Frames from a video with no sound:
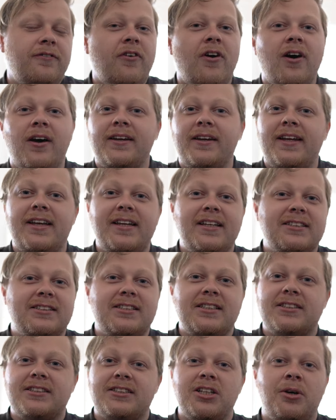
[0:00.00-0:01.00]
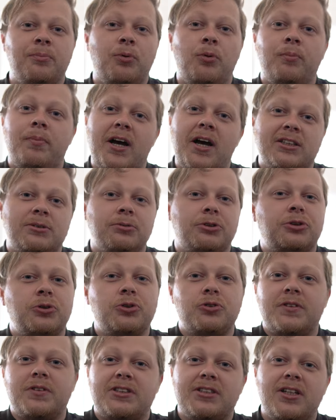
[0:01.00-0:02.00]
fun, easy, simple. Buy some
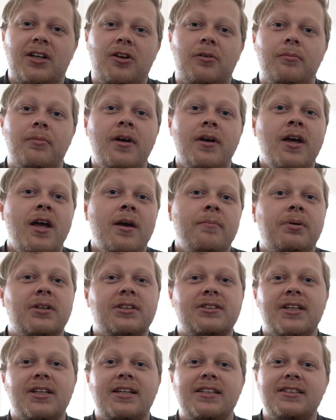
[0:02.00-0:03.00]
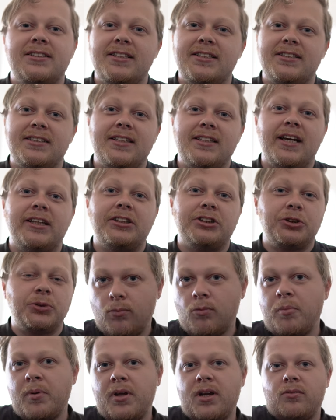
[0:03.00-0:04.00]
shoes, resell them. But it's not as easy as. What
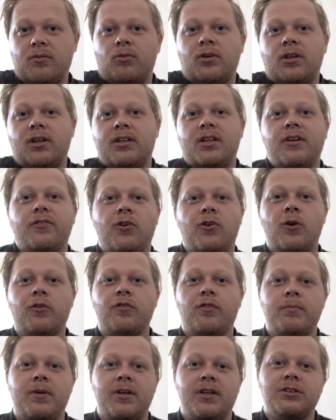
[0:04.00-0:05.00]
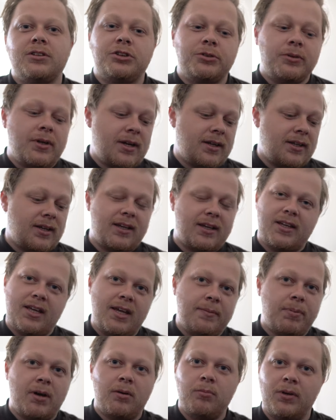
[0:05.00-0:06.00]
made it really difficult for me is you got to, like, keep
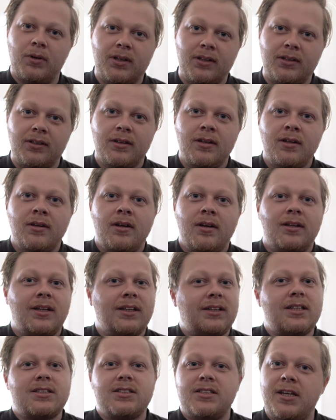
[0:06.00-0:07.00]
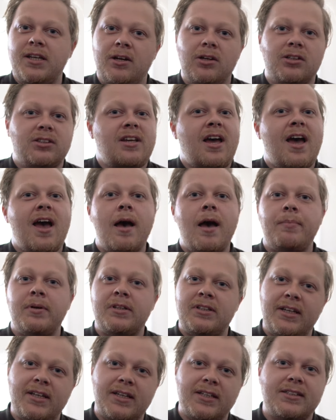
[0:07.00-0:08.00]
up with, like, the sneakers app,
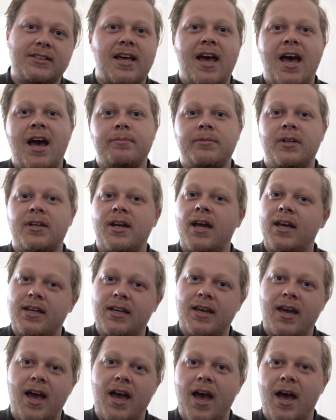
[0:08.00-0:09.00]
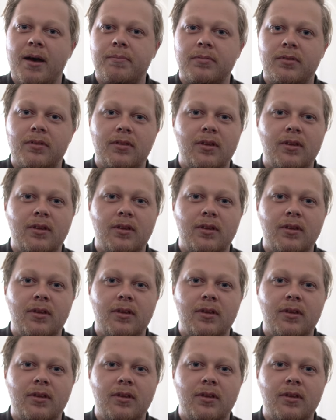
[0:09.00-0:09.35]
Adidas app, the Nike app,